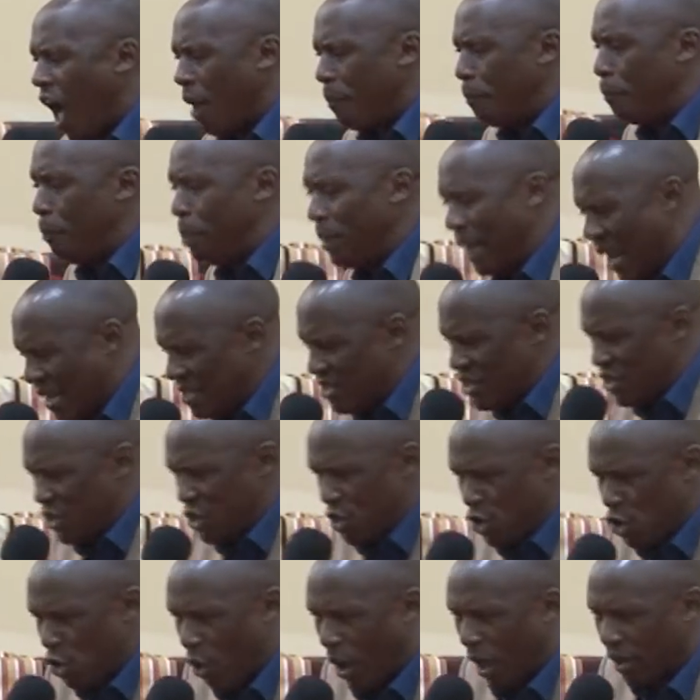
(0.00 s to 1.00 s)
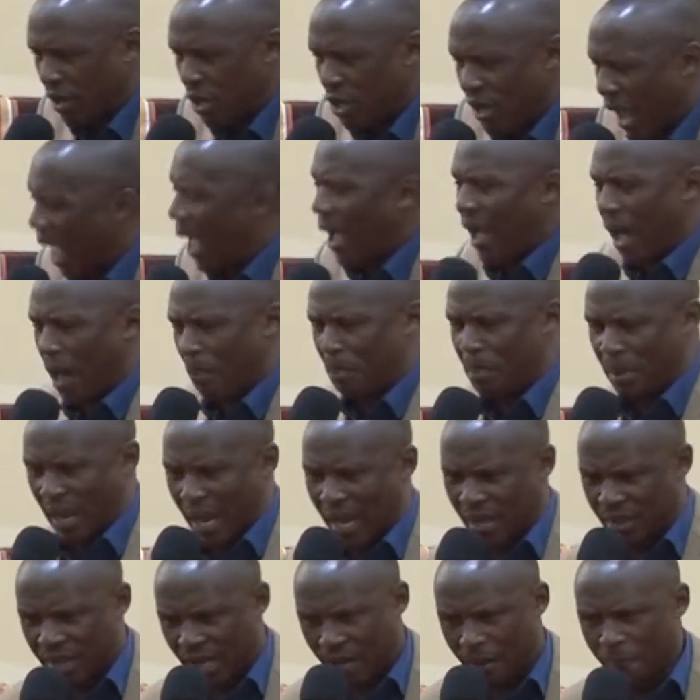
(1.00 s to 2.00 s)
have blessed your younger
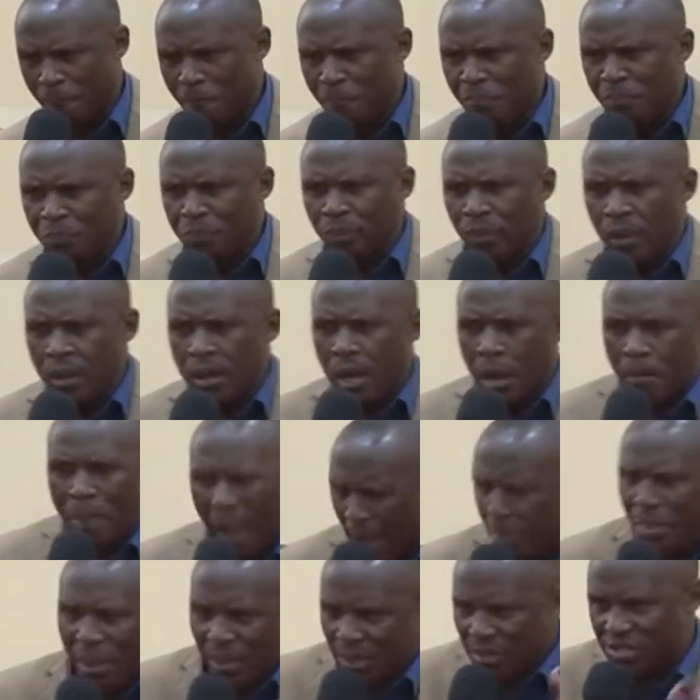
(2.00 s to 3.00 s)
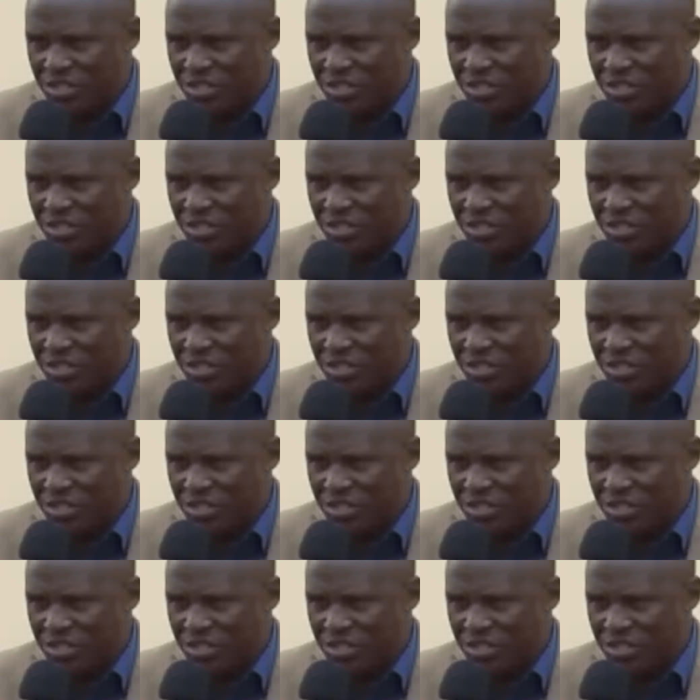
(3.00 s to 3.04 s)
brother, but there